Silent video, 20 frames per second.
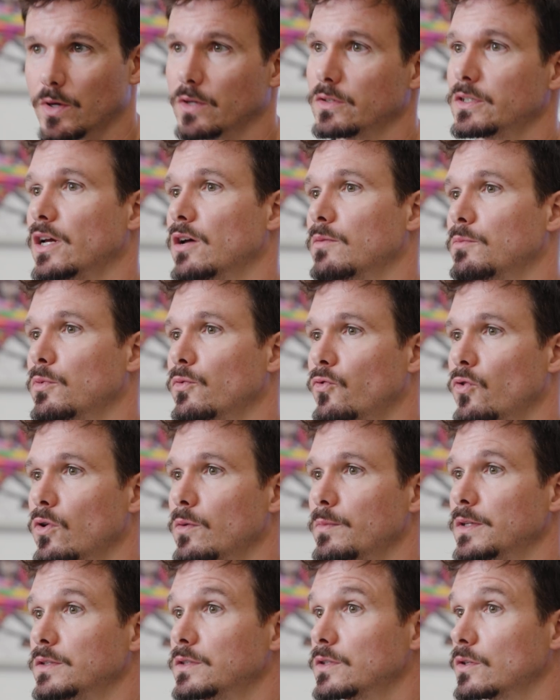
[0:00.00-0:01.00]
around town
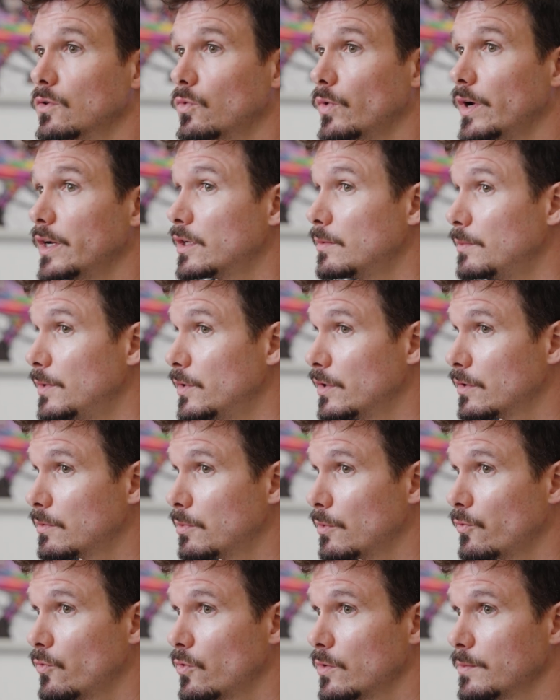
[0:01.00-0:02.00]
performance, great commuting
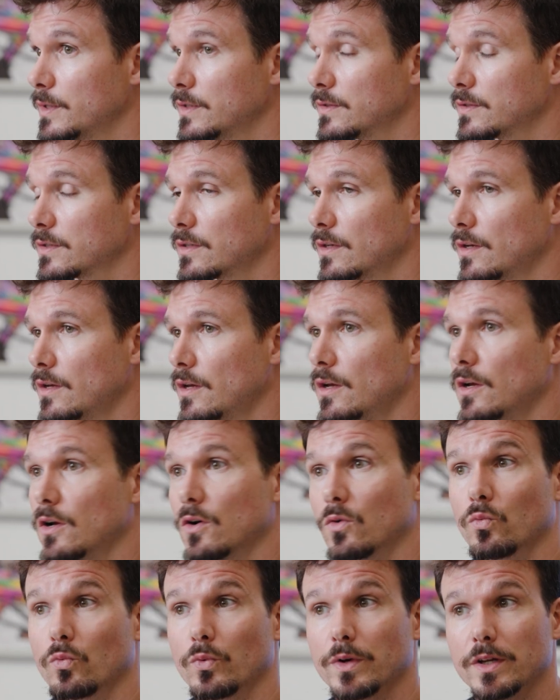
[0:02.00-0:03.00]
performance,
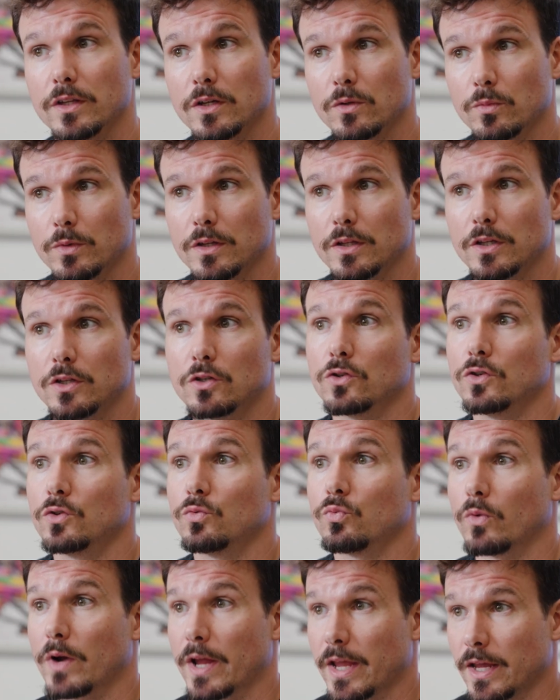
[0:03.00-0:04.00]
really, really
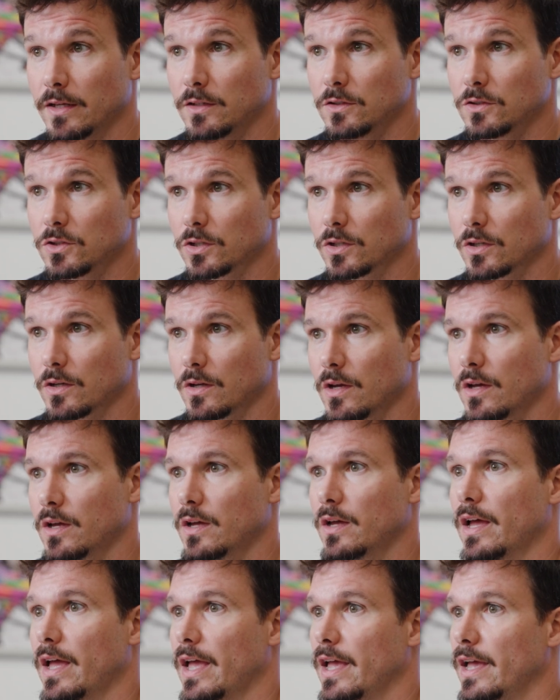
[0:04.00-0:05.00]
good range,
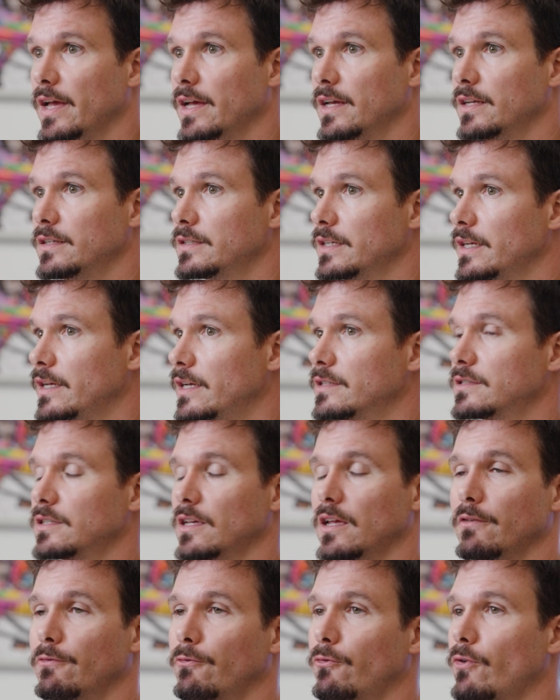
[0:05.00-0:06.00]
and it's
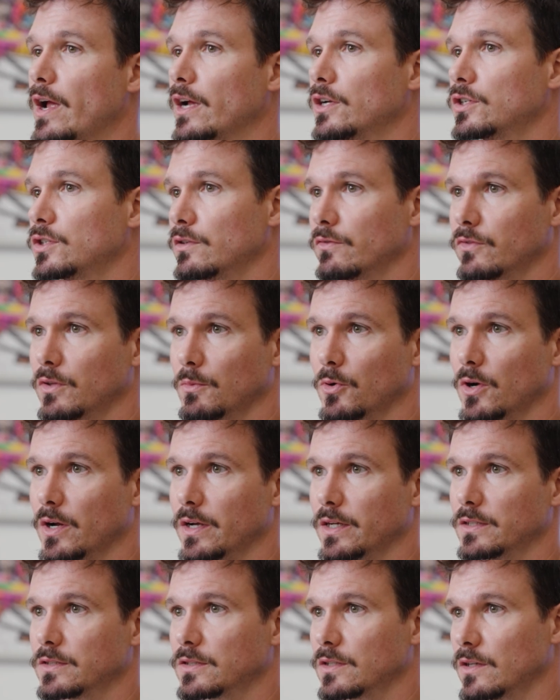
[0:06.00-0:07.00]
a fraction of the
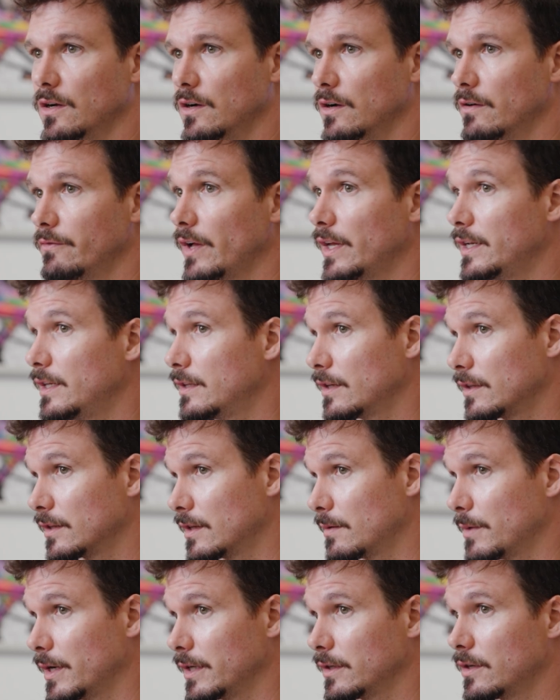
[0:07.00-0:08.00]
price of anything
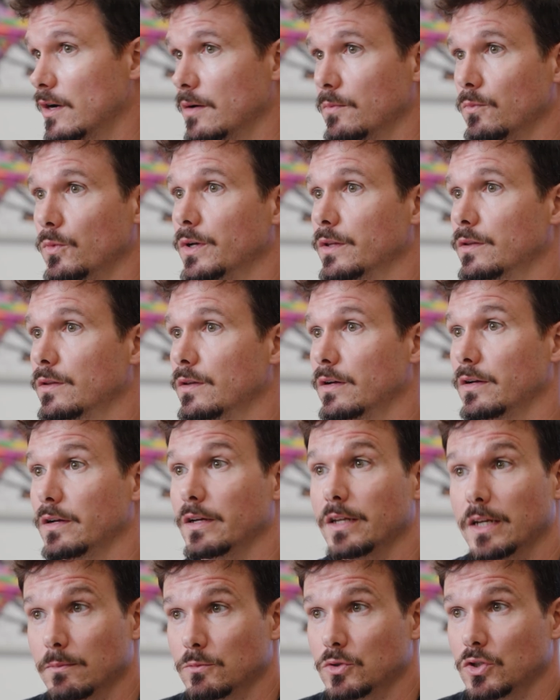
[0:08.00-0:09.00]
that might come with
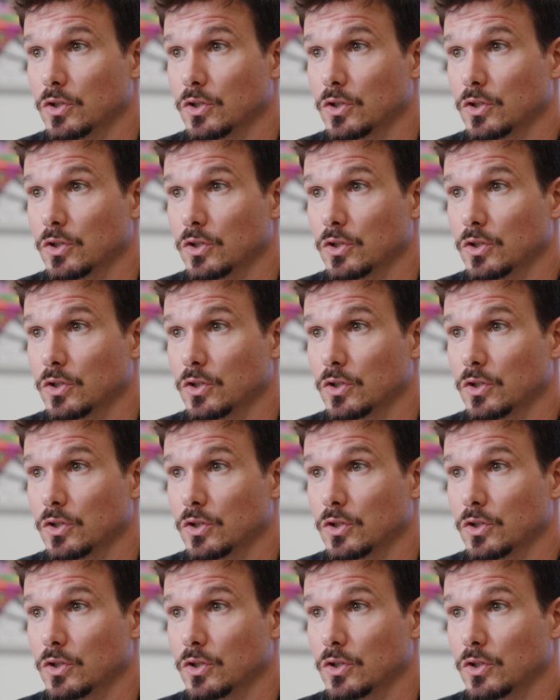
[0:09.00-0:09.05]
an